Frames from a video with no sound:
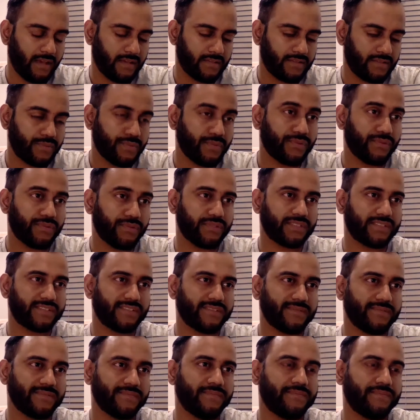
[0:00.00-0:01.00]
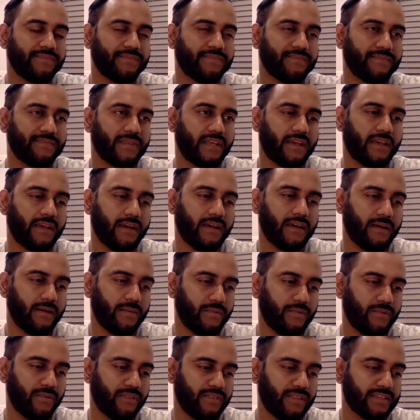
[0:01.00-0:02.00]
tools
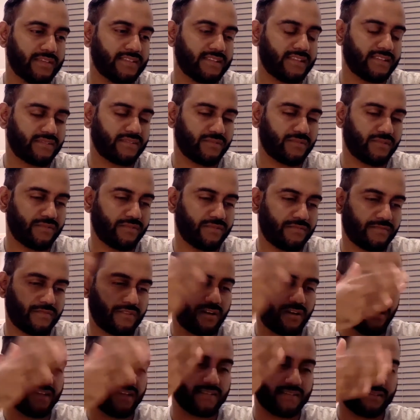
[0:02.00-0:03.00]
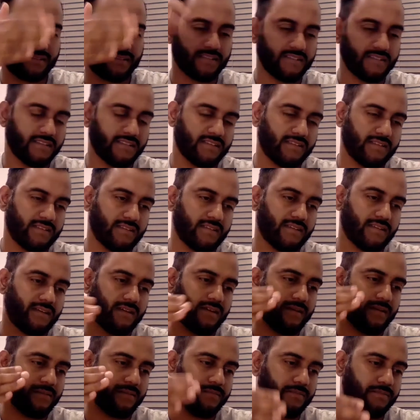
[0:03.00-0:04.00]
or things that sort of cause
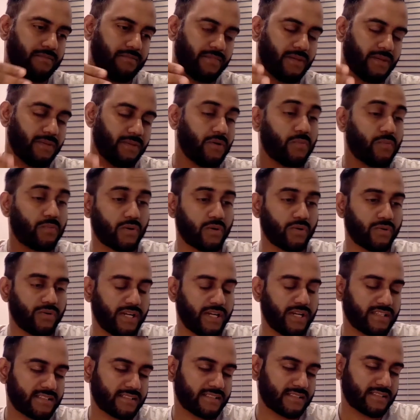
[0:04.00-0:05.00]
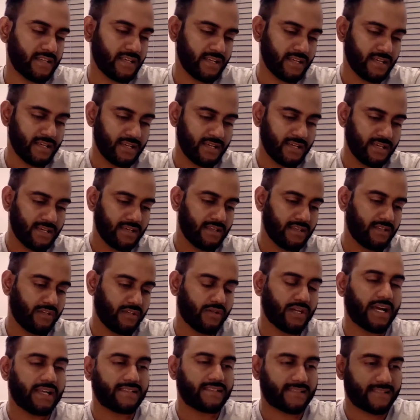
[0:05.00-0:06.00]
or progress, you
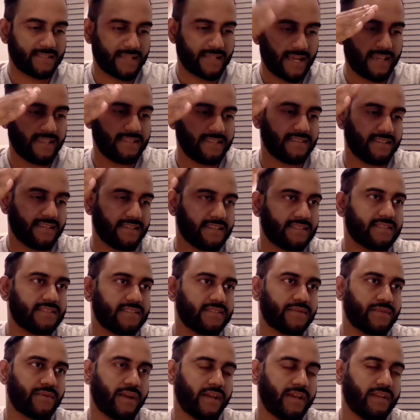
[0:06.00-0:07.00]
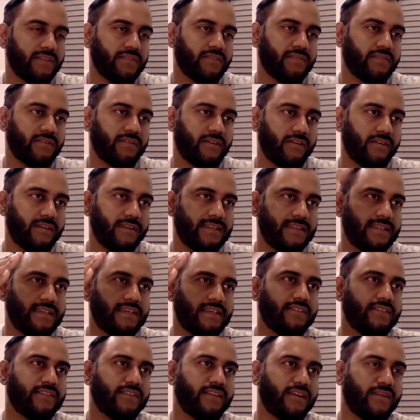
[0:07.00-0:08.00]
got scientists, right? R&D,
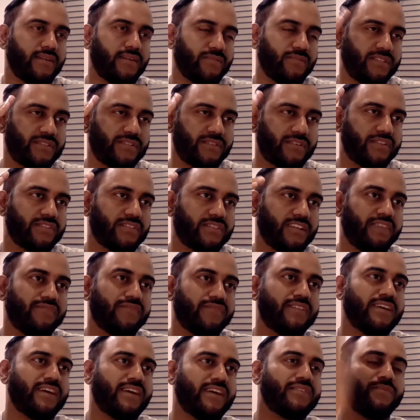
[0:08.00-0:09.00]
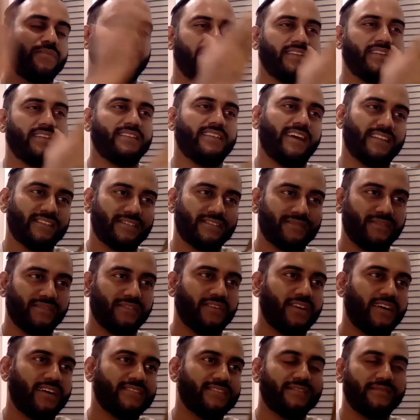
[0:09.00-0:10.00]
you got research, and even underpinning that is
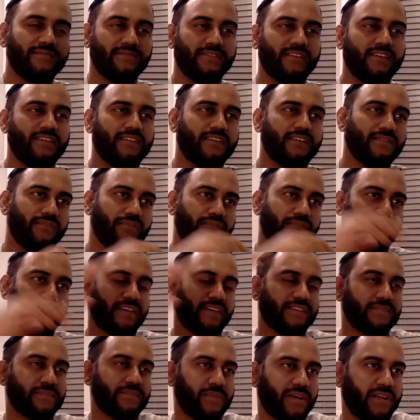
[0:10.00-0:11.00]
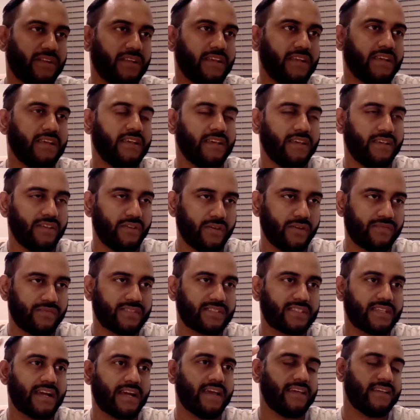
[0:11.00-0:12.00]
philosophy and other things. But you have
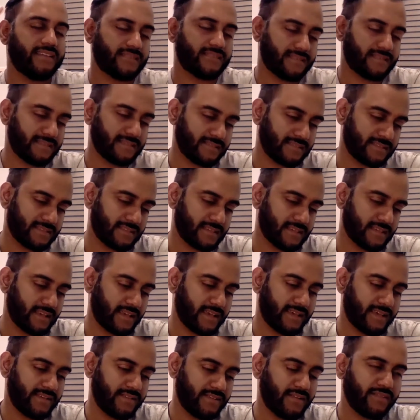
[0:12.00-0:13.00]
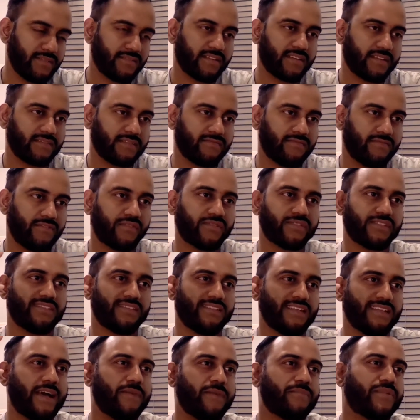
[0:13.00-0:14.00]
sciences, and you have folks in
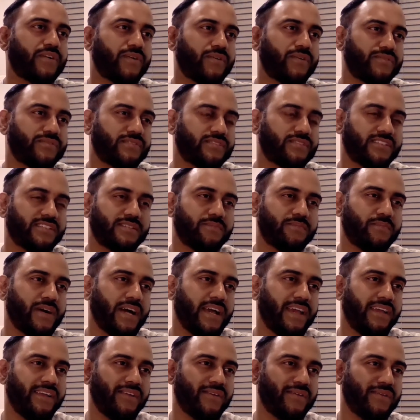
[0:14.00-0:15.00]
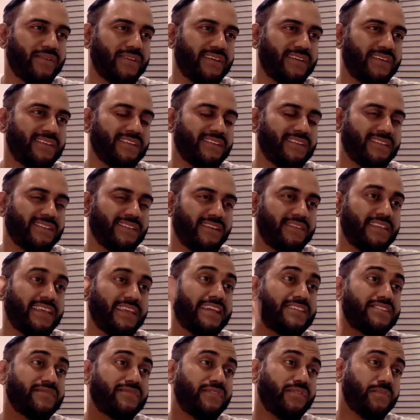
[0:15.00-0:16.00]
lab coats just pioneering on the
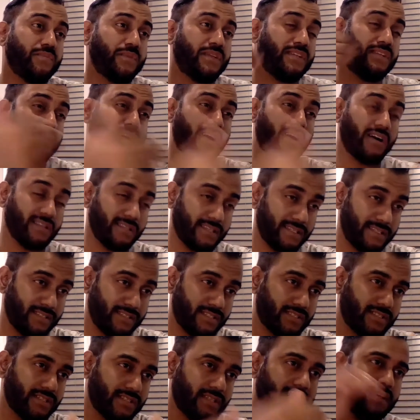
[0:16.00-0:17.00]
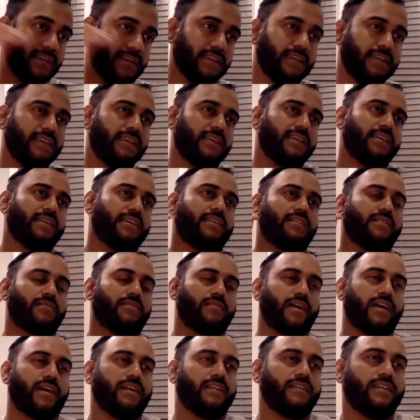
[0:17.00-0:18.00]
edge of human knowledge,
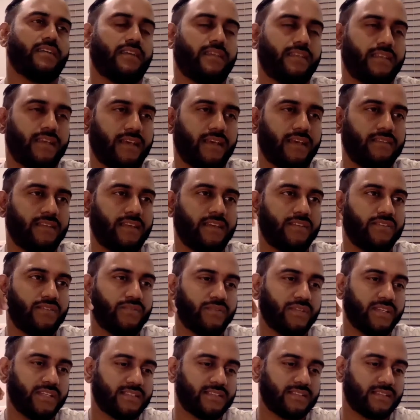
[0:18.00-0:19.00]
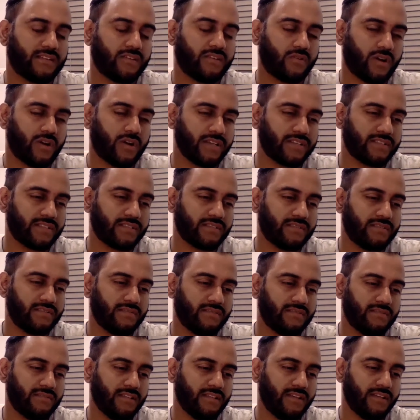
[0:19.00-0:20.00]
right? And they do this across,
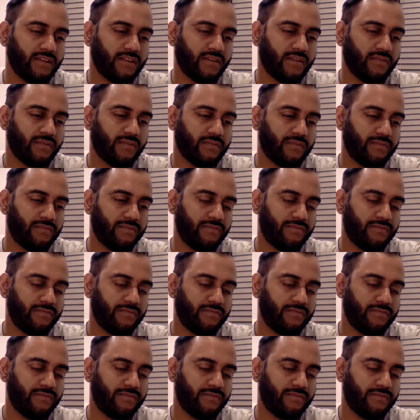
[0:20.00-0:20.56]
you know,